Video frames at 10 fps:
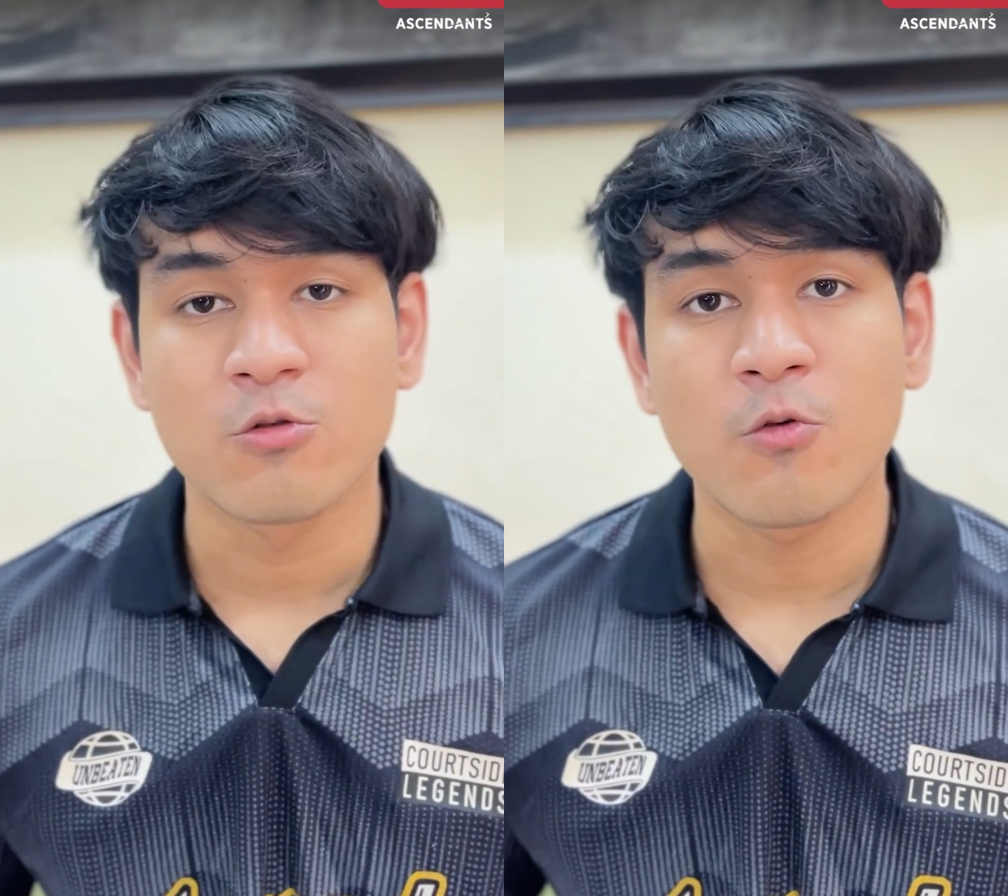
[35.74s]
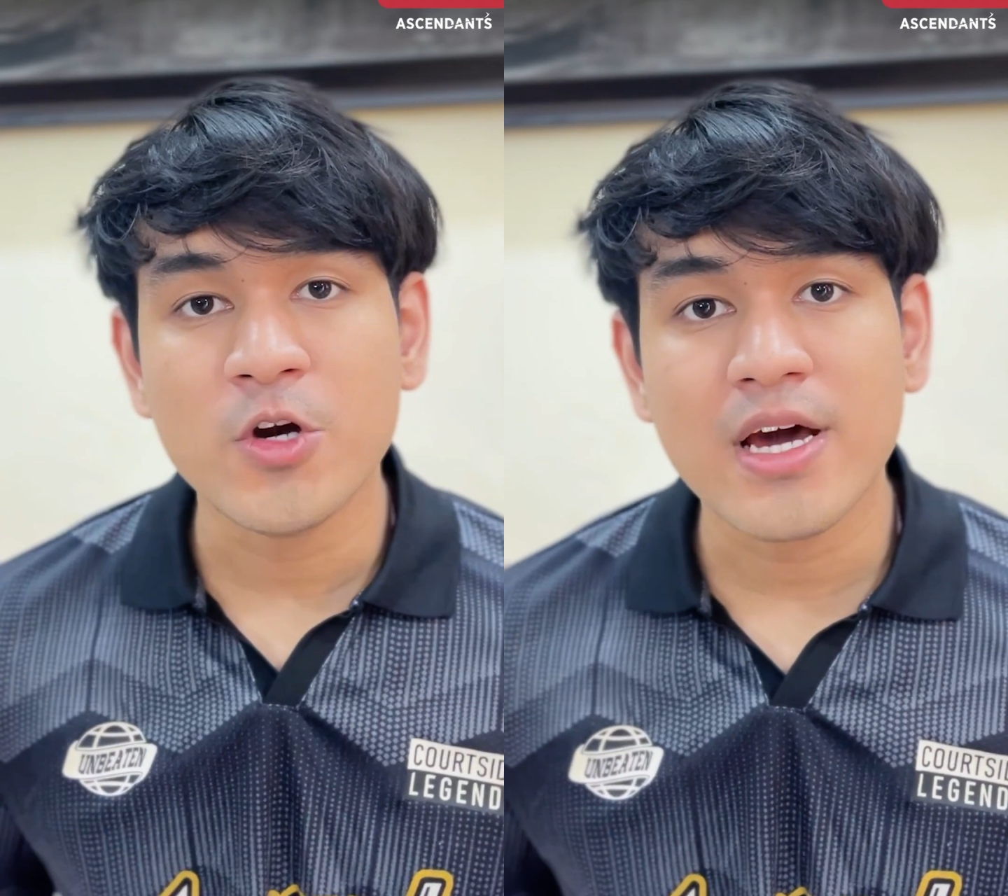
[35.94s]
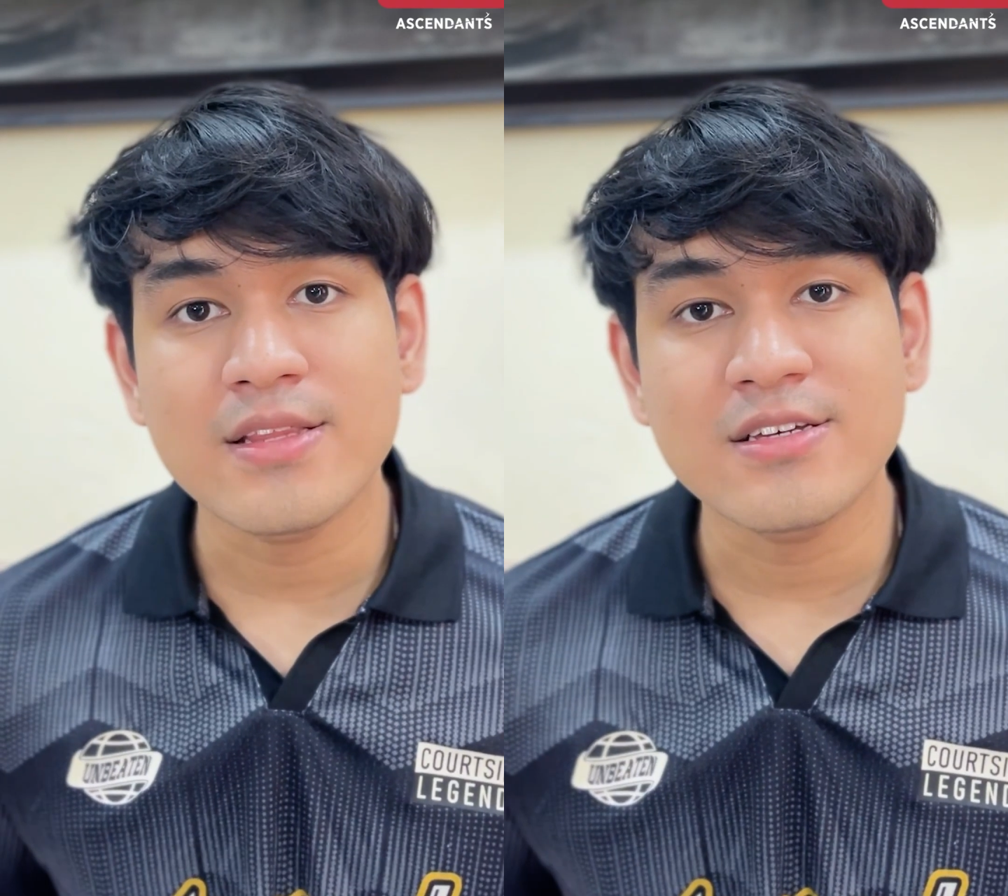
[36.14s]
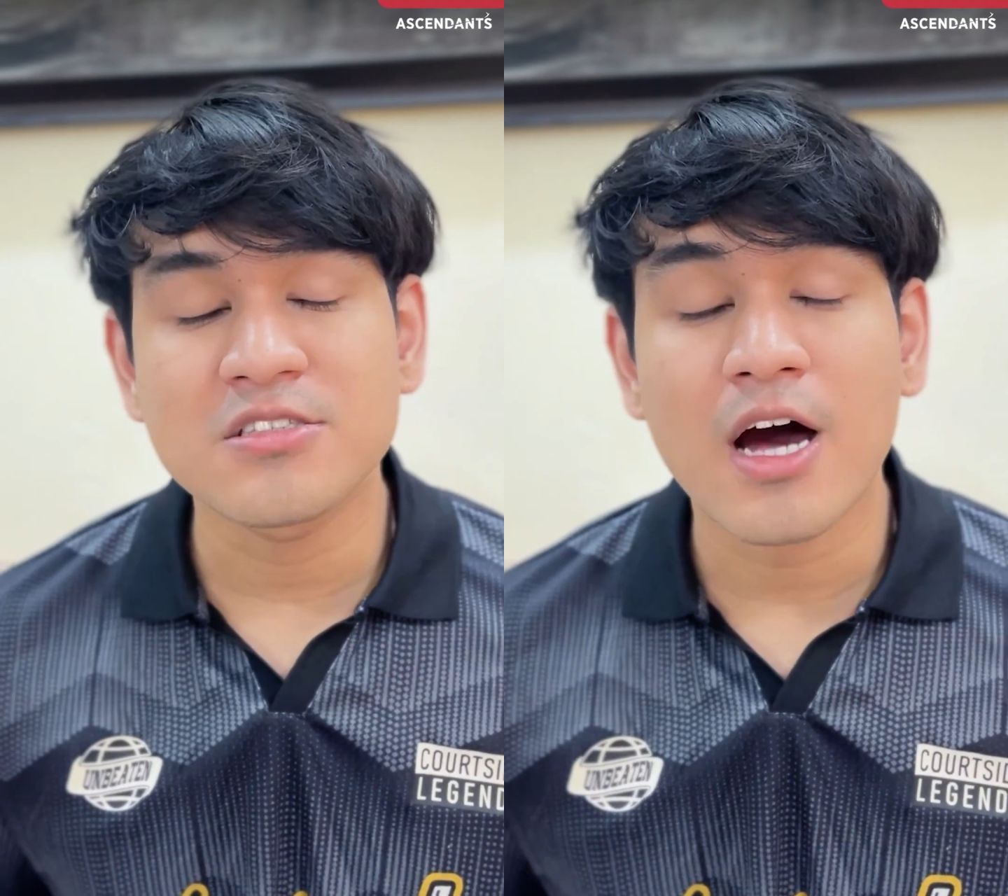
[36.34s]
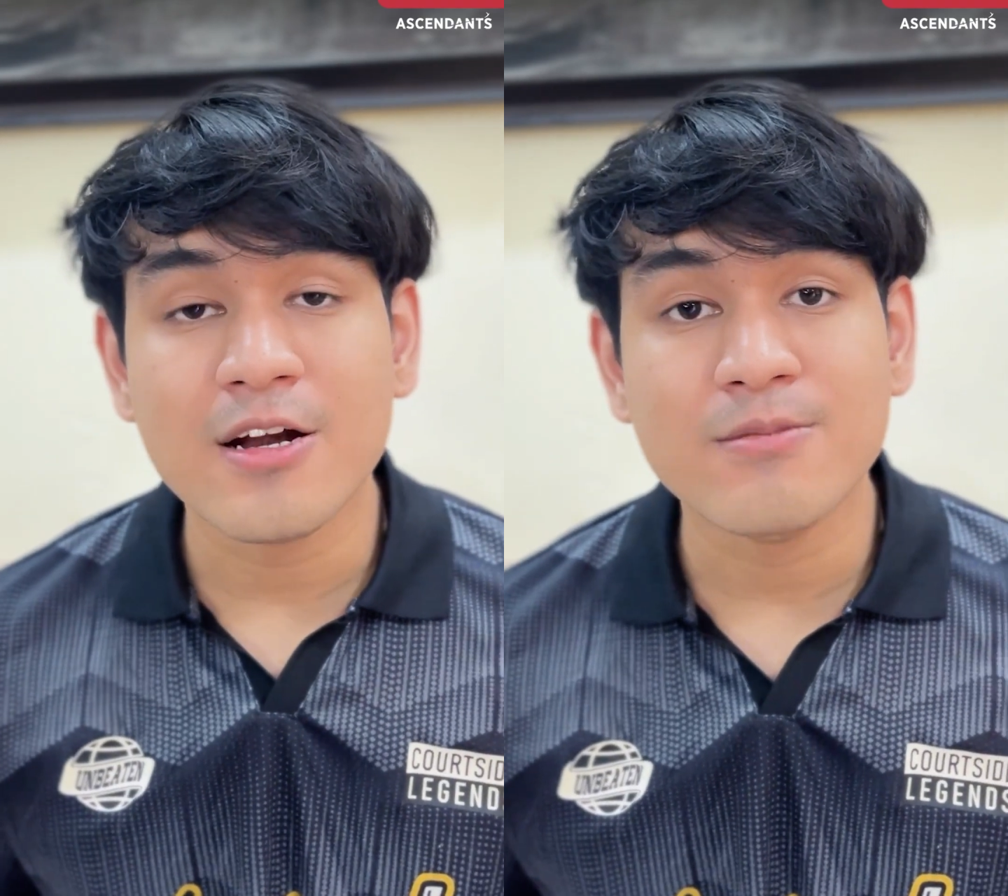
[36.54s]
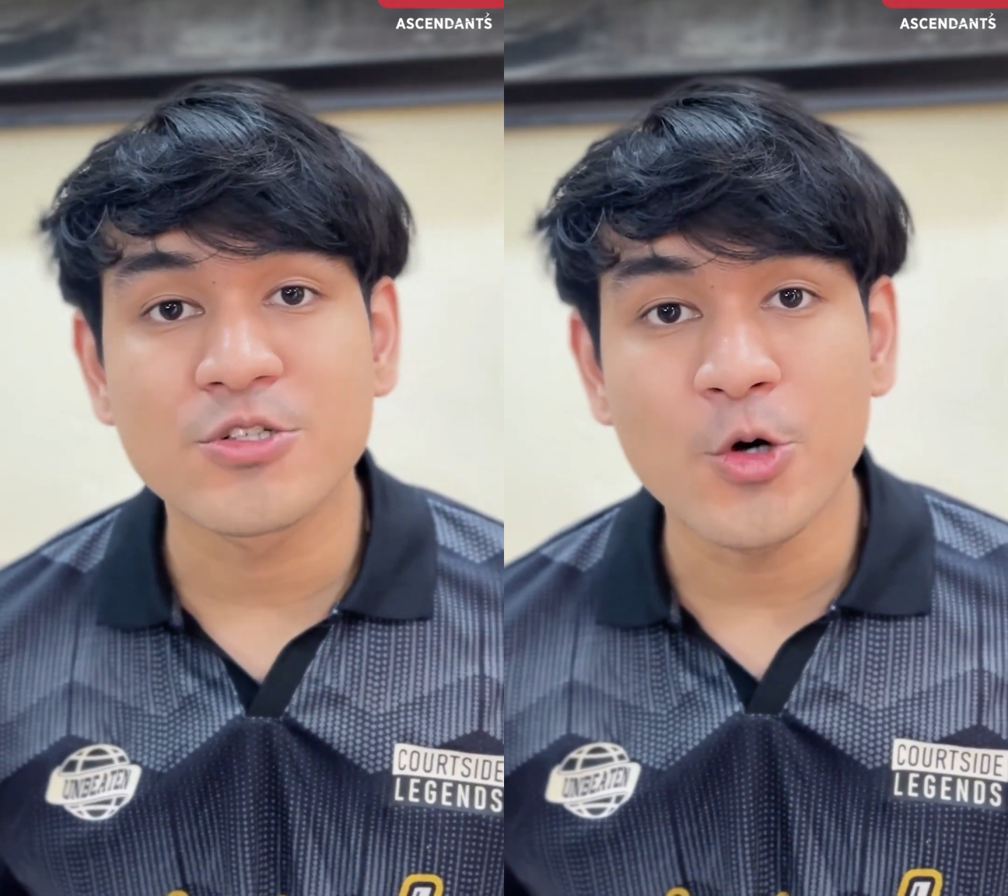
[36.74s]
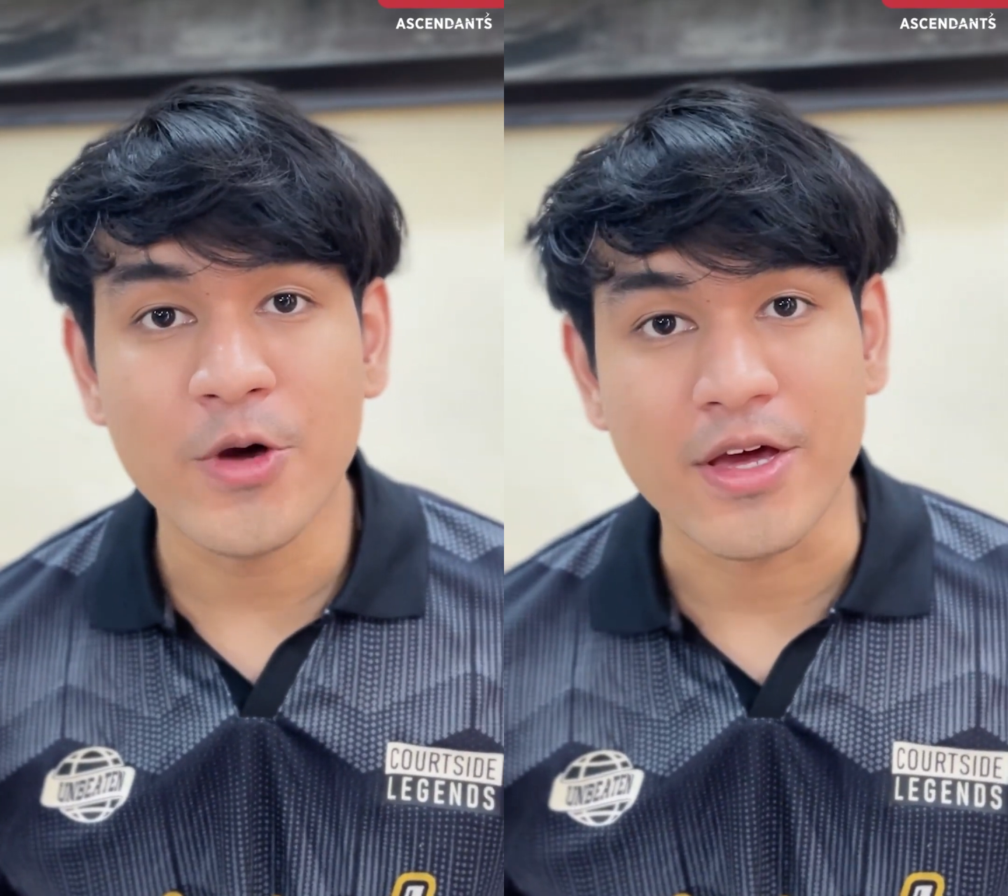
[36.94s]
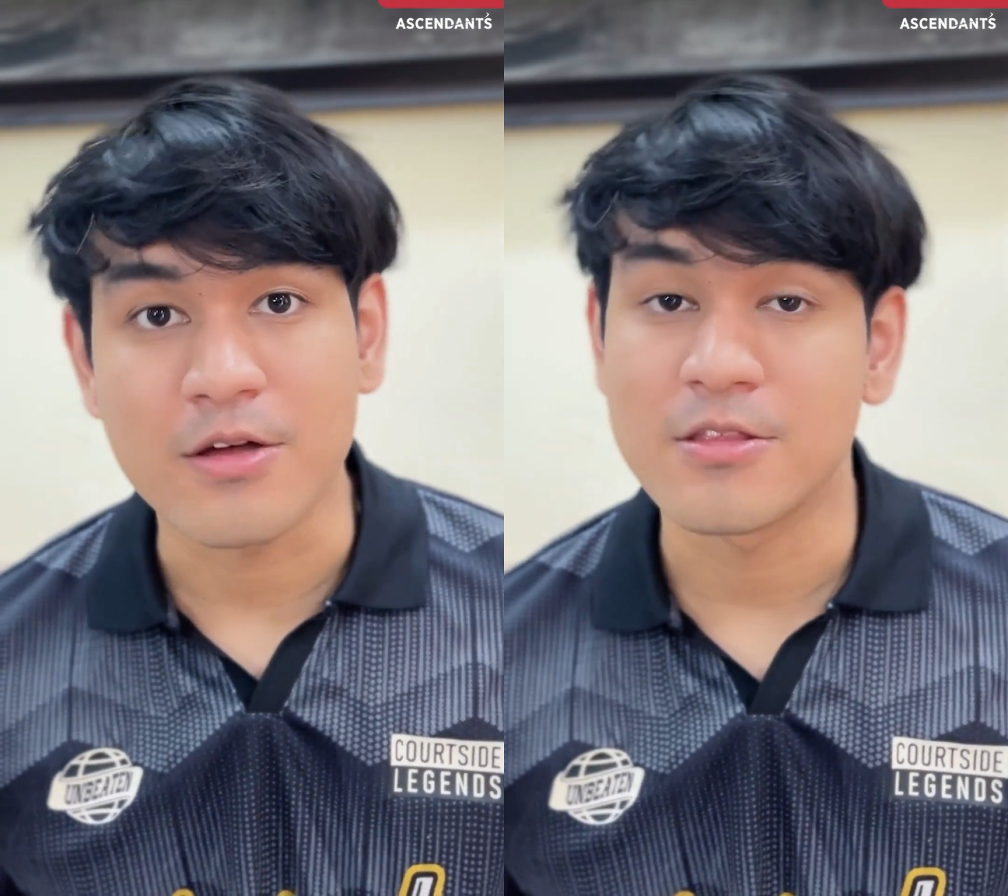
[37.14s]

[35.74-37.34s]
So what are these startups doing?